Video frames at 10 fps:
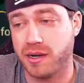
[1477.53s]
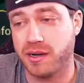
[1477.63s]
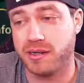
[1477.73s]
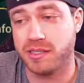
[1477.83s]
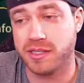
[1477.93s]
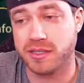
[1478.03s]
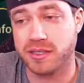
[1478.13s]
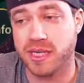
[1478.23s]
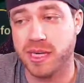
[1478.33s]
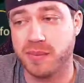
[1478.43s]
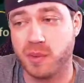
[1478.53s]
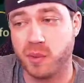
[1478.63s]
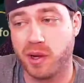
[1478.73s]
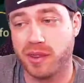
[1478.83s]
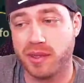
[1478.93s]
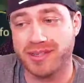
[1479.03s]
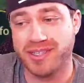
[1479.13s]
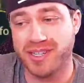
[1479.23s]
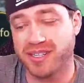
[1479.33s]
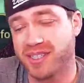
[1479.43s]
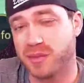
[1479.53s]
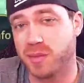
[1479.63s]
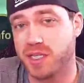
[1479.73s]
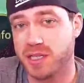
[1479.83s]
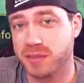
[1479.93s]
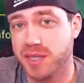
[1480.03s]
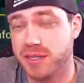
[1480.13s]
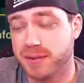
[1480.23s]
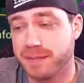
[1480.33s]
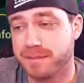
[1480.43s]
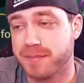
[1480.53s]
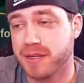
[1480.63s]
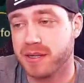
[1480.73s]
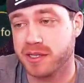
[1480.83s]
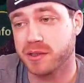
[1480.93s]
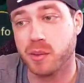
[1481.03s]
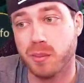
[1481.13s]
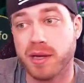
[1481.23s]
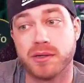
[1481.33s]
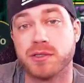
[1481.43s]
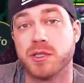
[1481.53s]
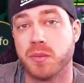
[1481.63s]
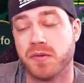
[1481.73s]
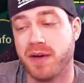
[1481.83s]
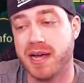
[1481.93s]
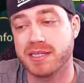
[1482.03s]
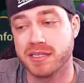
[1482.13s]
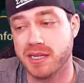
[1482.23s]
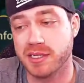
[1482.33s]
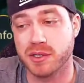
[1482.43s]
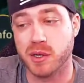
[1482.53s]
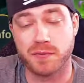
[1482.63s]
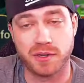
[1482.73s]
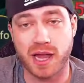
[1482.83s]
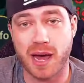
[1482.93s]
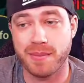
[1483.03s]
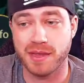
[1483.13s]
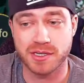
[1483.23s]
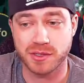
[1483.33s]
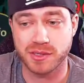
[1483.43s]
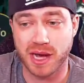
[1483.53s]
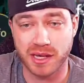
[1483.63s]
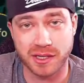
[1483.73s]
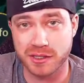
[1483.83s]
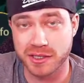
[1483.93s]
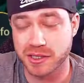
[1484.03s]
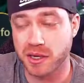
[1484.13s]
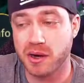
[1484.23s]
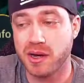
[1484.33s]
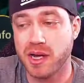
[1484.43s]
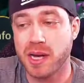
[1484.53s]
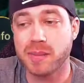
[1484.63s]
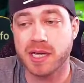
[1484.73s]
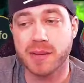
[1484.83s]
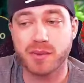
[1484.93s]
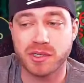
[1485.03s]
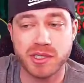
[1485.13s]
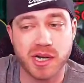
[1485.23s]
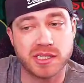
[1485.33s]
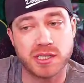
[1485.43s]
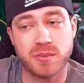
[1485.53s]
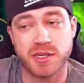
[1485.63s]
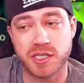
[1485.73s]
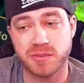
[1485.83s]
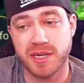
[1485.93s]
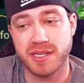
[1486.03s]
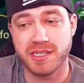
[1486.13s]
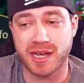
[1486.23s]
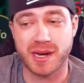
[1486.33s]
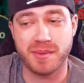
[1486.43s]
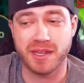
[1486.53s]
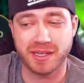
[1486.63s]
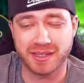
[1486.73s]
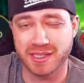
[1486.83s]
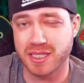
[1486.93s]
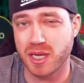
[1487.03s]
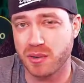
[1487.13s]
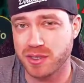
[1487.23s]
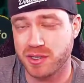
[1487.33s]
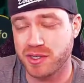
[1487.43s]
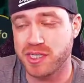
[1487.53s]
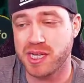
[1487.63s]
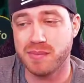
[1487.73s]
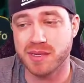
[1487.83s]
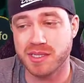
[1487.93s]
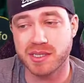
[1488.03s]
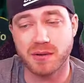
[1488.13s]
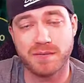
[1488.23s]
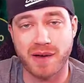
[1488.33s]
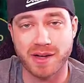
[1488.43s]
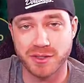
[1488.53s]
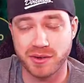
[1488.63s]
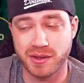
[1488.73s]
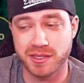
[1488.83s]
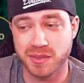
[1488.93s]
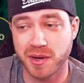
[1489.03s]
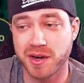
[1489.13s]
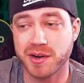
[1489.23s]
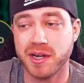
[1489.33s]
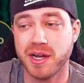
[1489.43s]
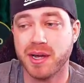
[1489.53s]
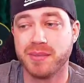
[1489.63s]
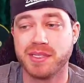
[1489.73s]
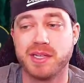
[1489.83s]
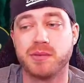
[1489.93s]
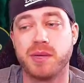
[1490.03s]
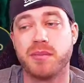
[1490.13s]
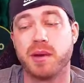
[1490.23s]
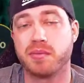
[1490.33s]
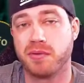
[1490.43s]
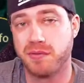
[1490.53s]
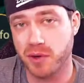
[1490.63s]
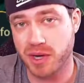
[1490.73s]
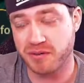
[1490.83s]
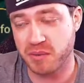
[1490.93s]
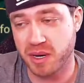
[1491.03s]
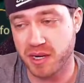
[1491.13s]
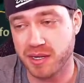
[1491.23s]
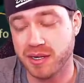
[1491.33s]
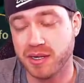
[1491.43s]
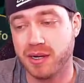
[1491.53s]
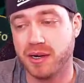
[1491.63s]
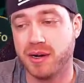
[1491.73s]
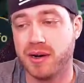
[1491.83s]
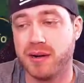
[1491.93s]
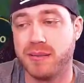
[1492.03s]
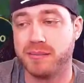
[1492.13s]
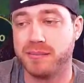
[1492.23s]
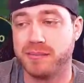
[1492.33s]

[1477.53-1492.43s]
Just keep her with just as much speed. Like, don't make her super fast because then she'll overlap and then she'll die like you just saw. But keep her with just as much speed to kind of be like the slowest on your team, but still faster than the spider. Because then you'll be able to provoke everybody and